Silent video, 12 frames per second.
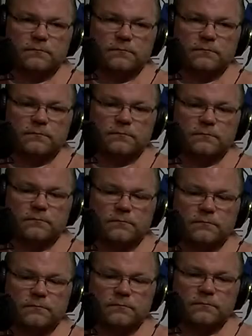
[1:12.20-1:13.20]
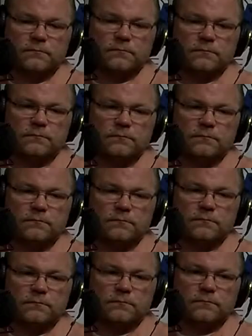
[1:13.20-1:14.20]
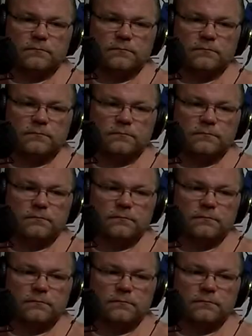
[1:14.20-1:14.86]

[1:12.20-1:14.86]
(not speaking)